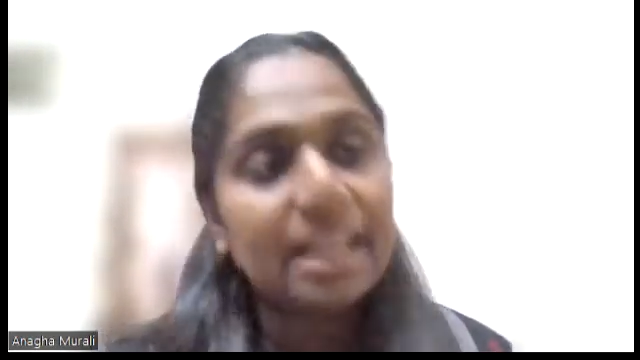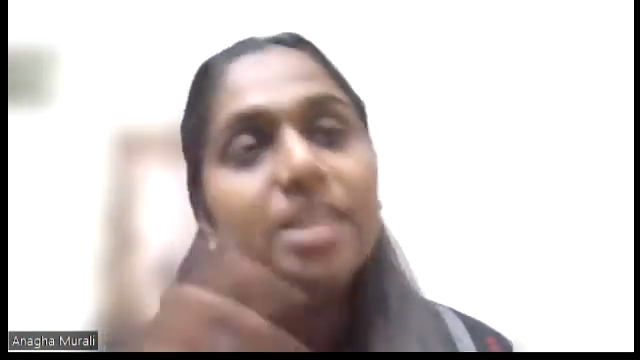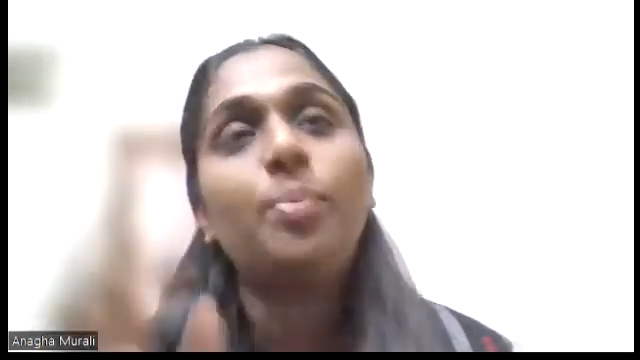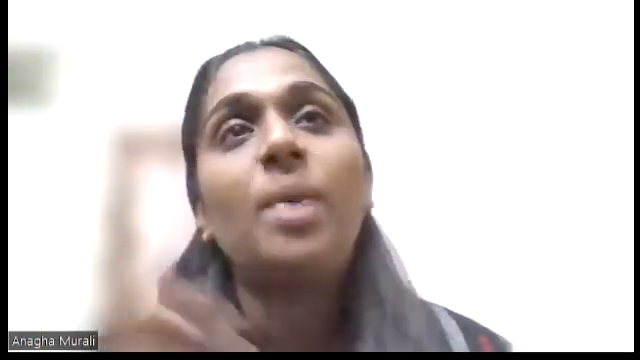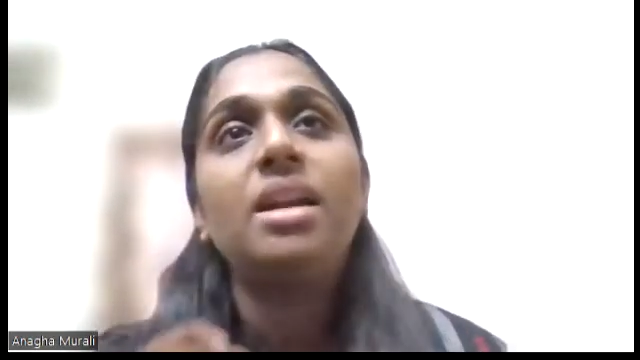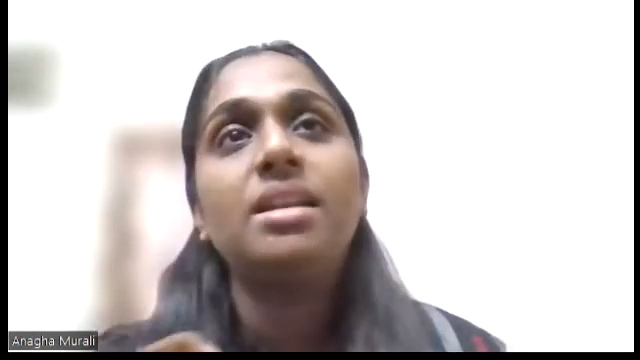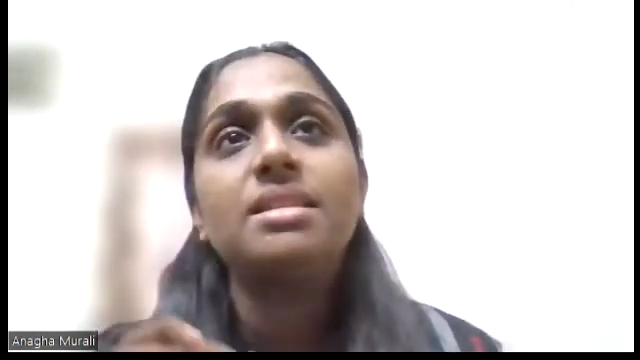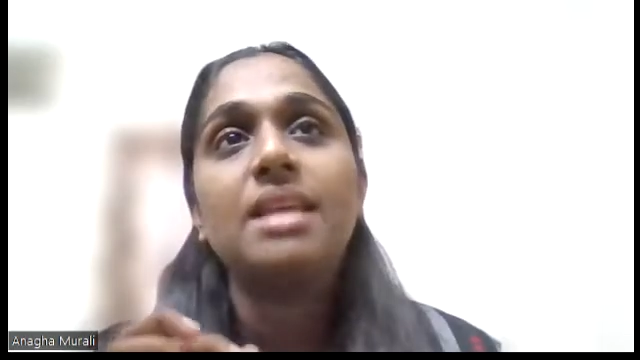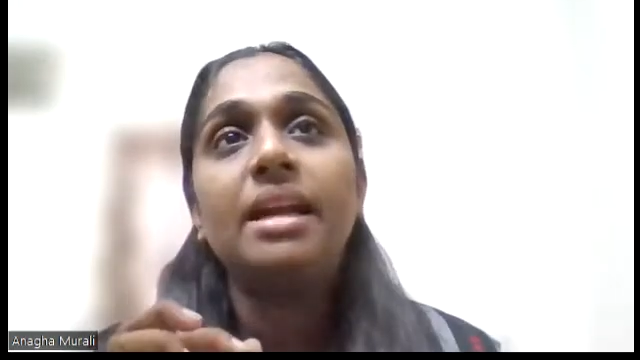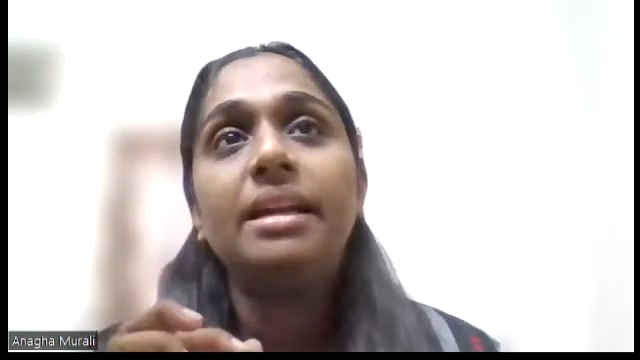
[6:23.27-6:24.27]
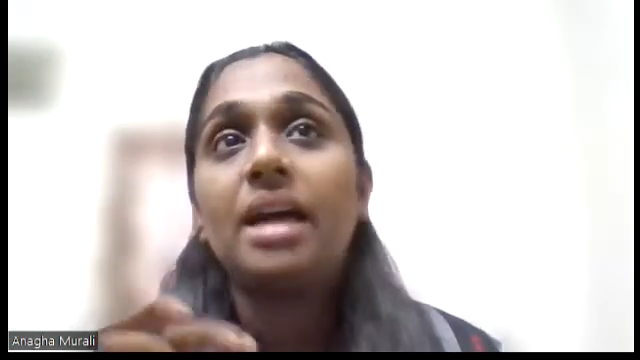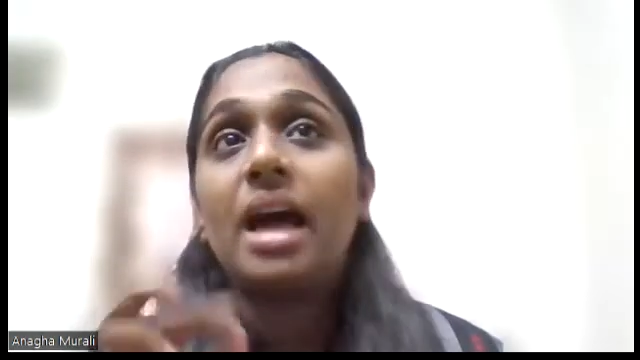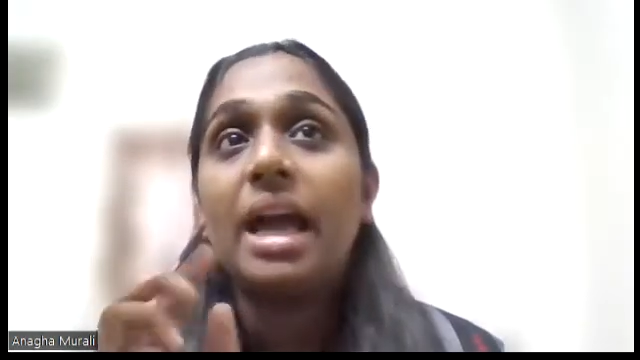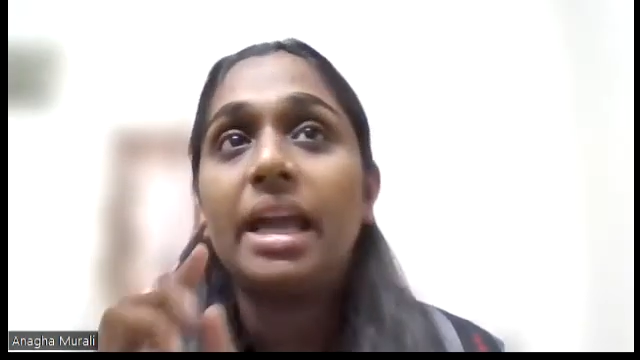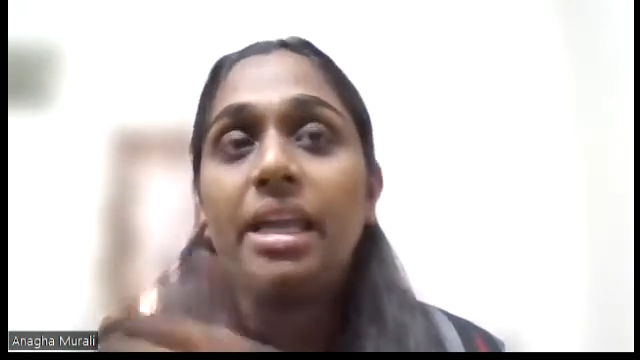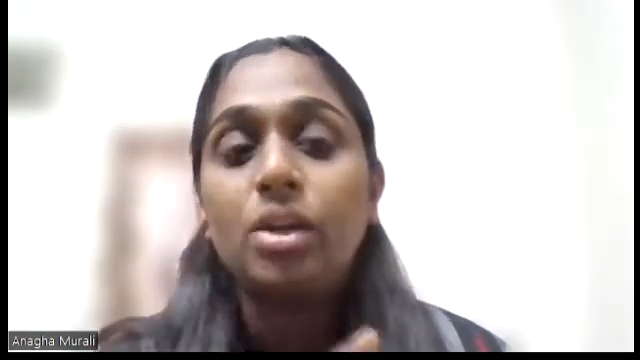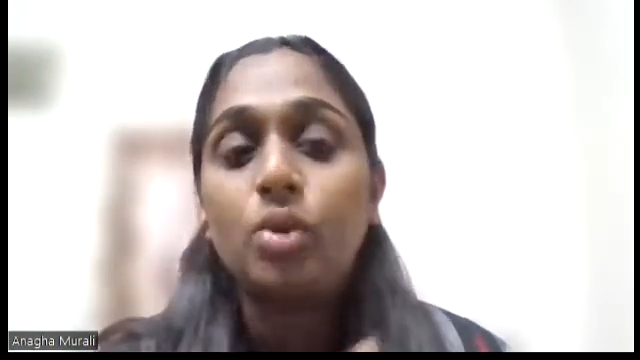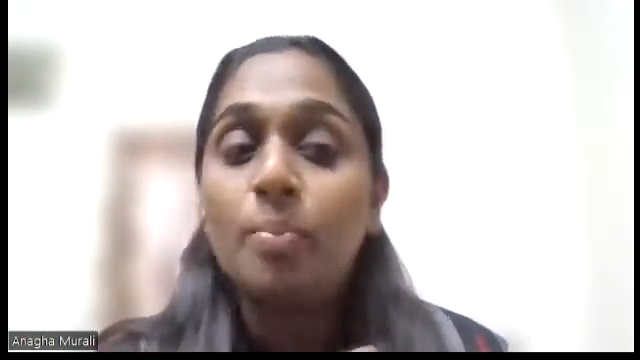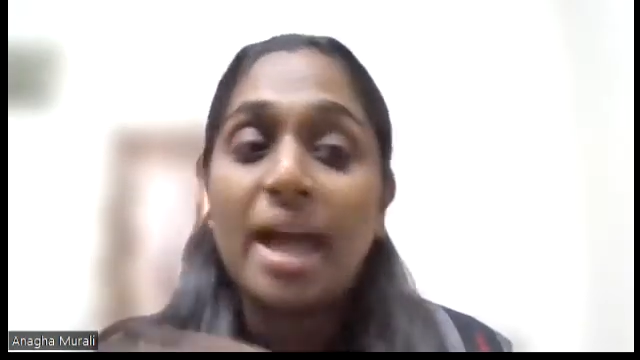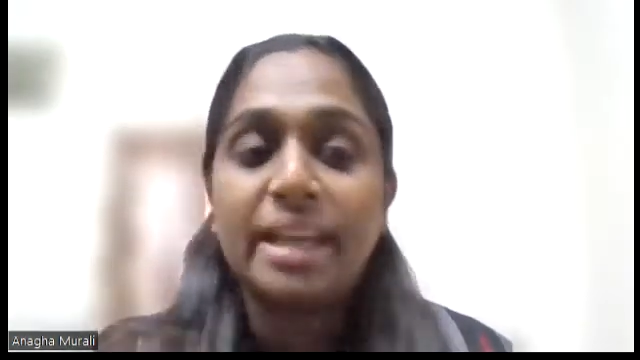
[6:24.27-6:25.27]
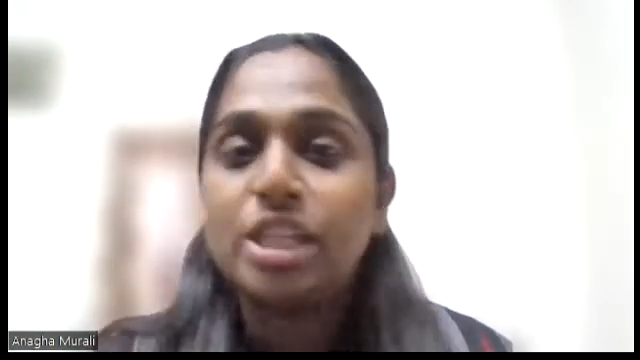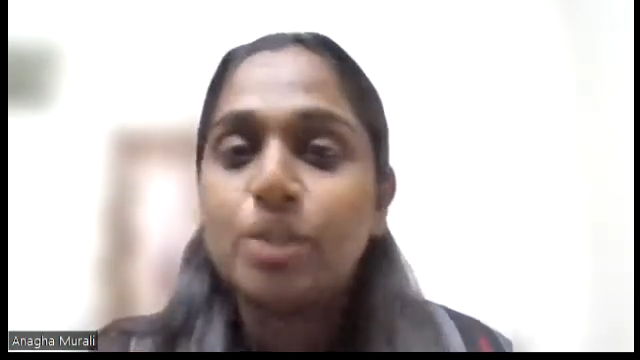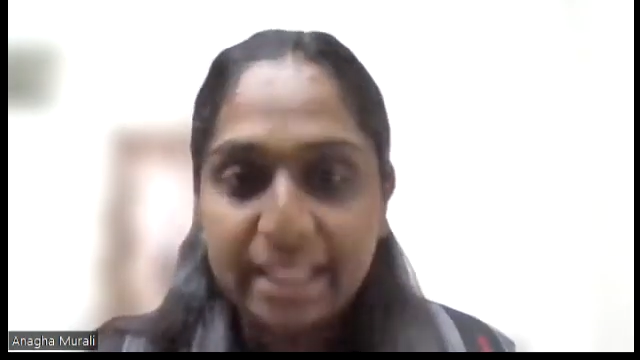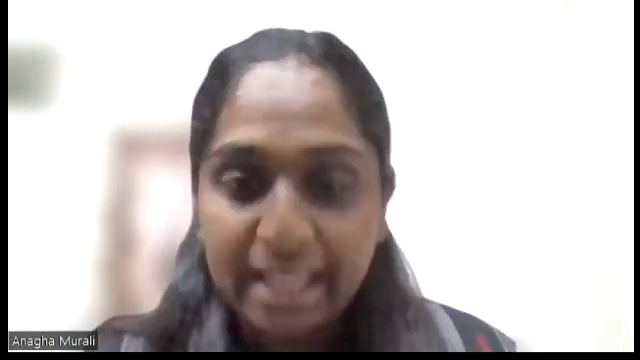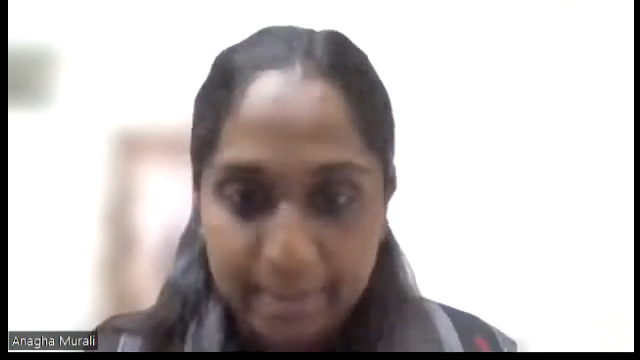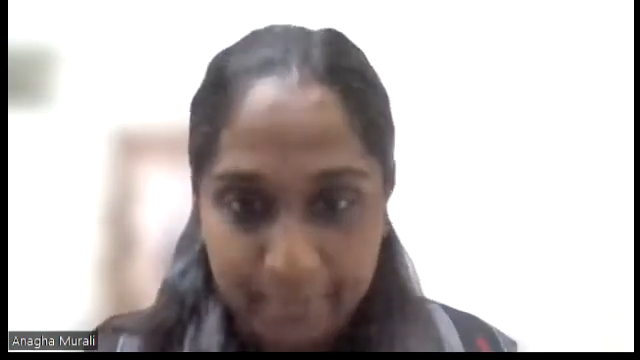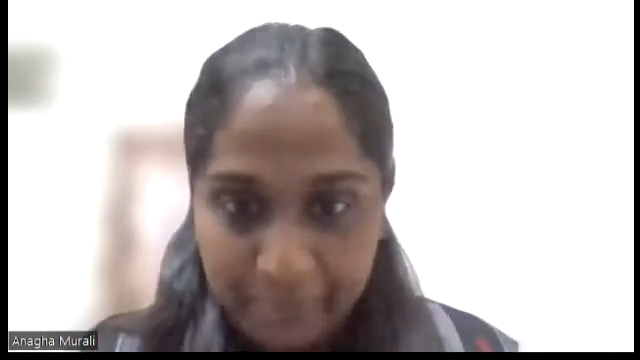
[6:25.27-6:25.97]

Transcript: Another part is that I could manage my time.